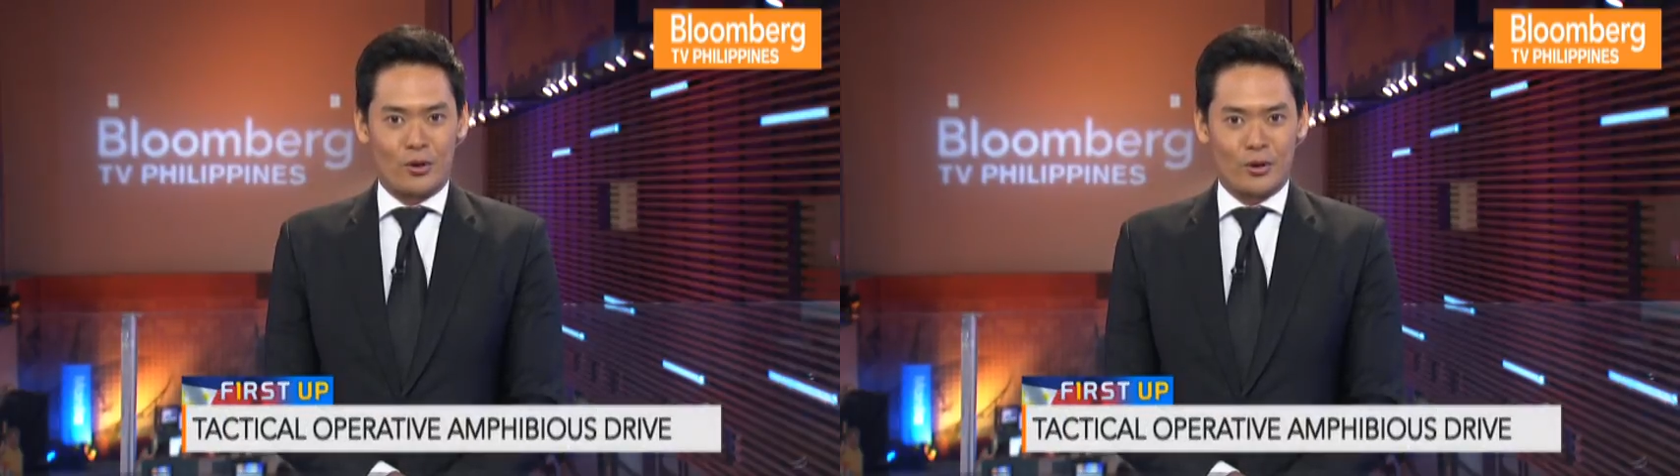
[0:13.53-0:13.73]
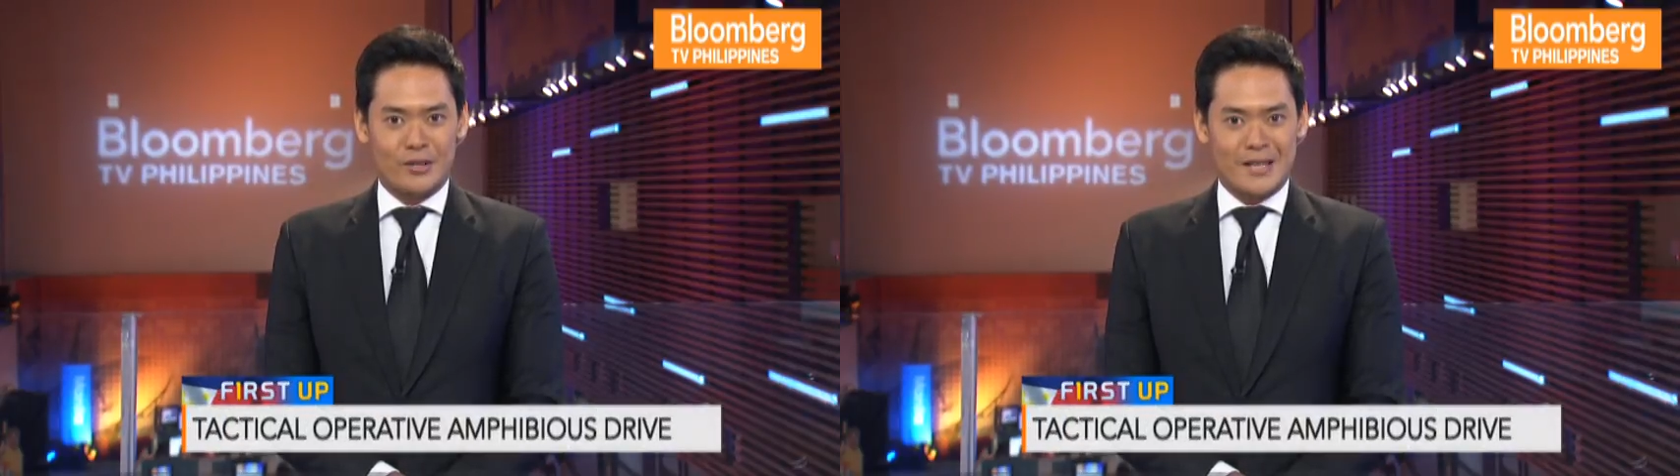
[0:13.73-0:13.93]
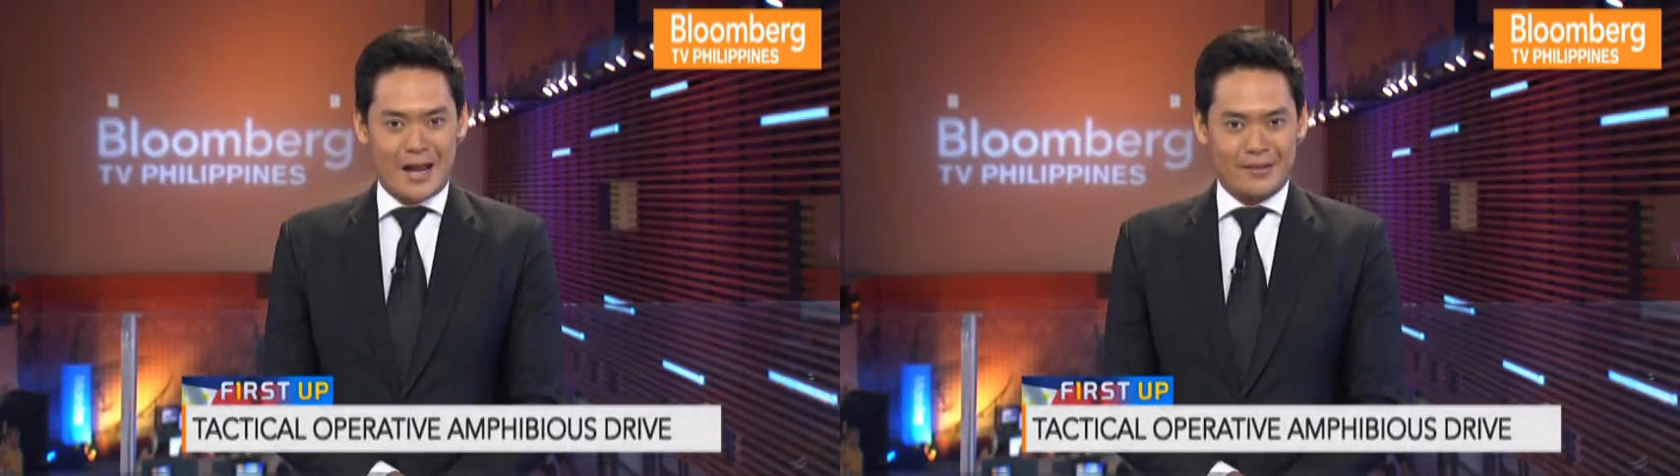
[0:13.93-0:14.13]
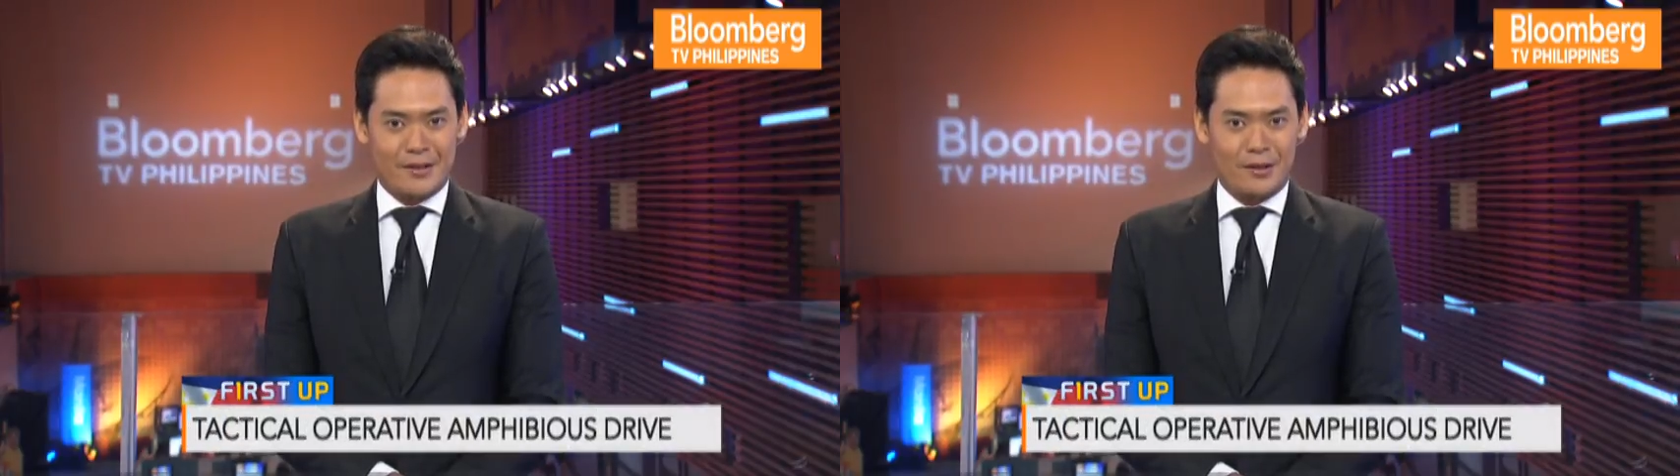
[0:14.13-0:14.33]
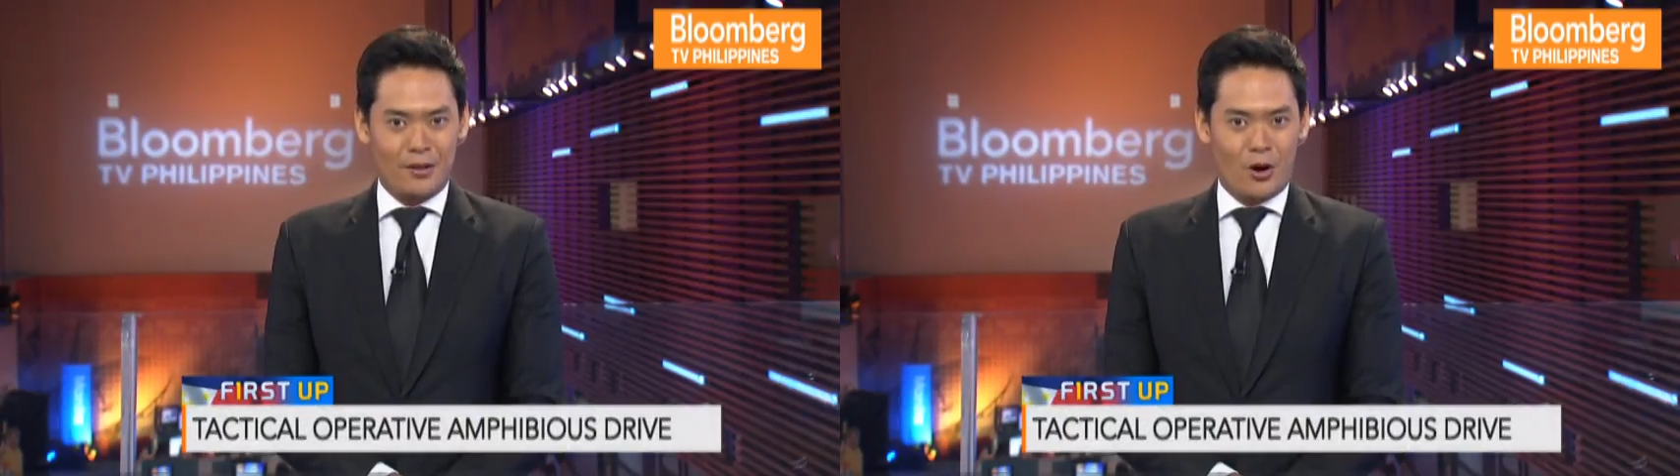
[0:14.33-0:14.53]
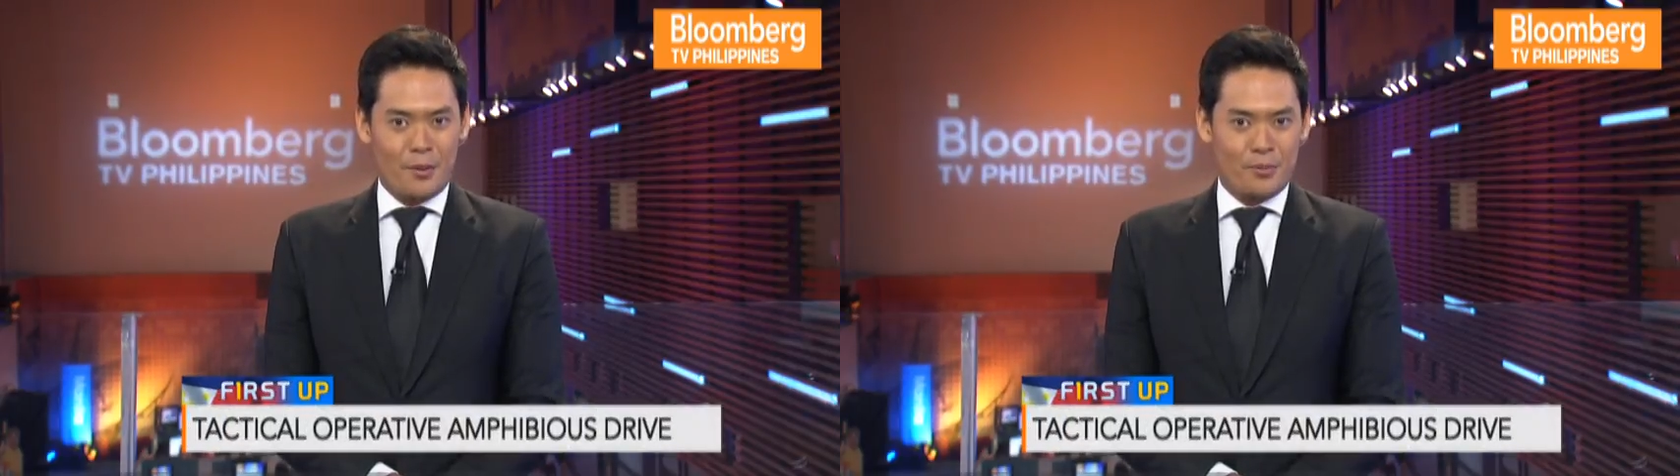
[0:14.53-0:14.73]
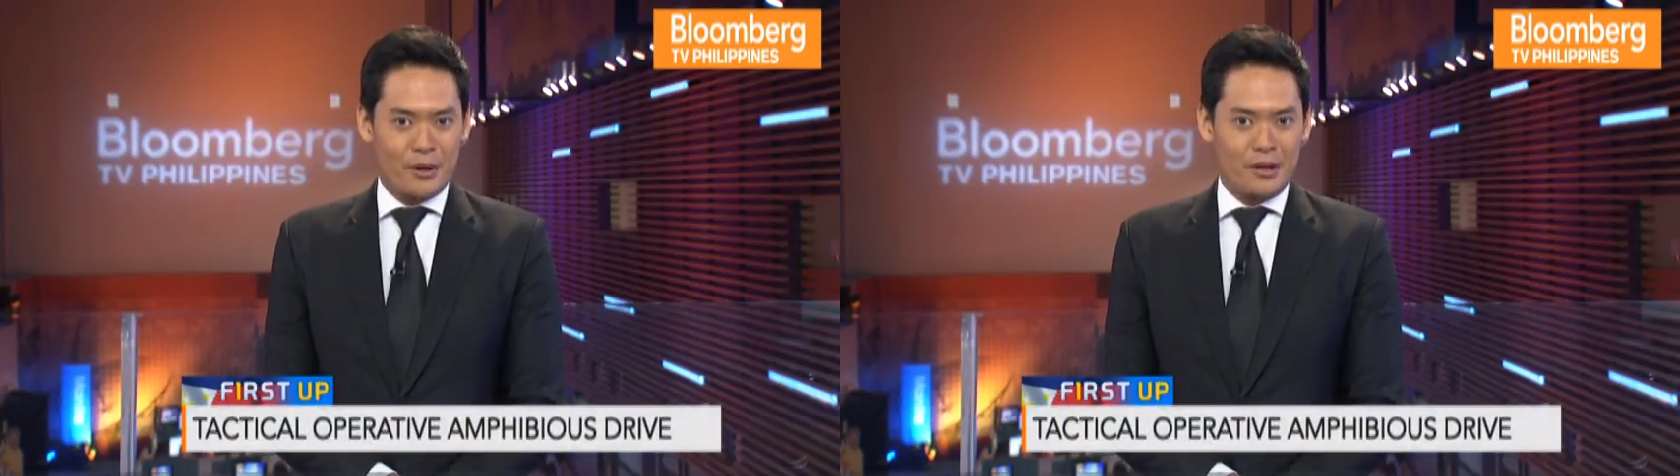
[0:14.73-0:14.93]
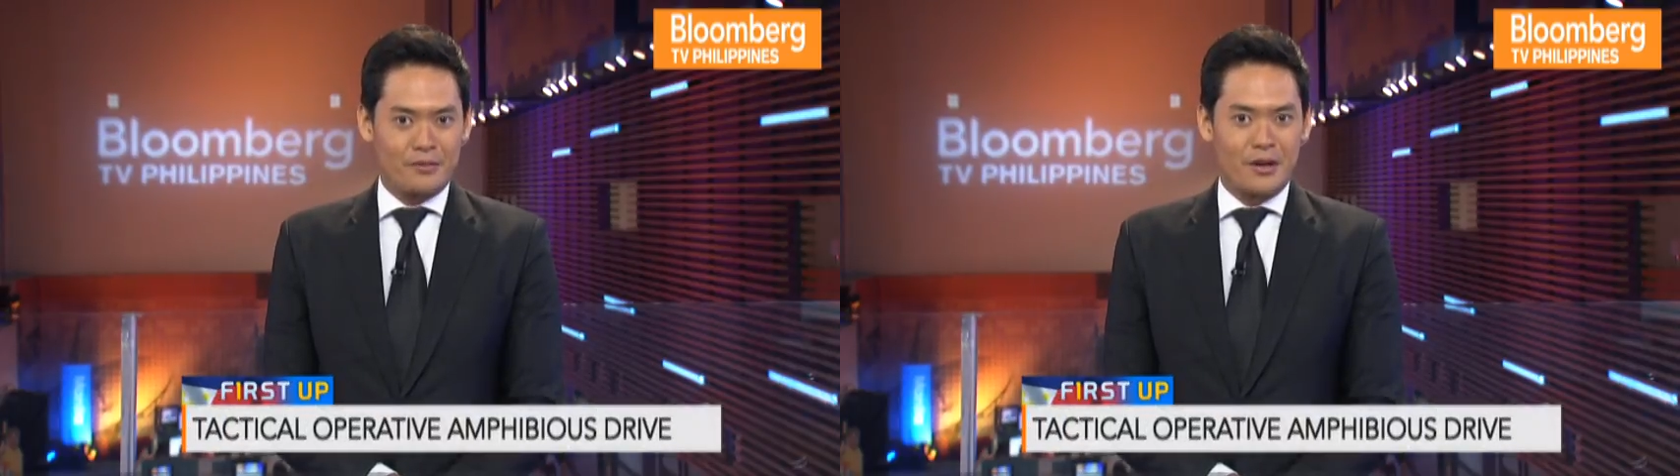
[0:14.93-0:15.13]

or Tactical Operative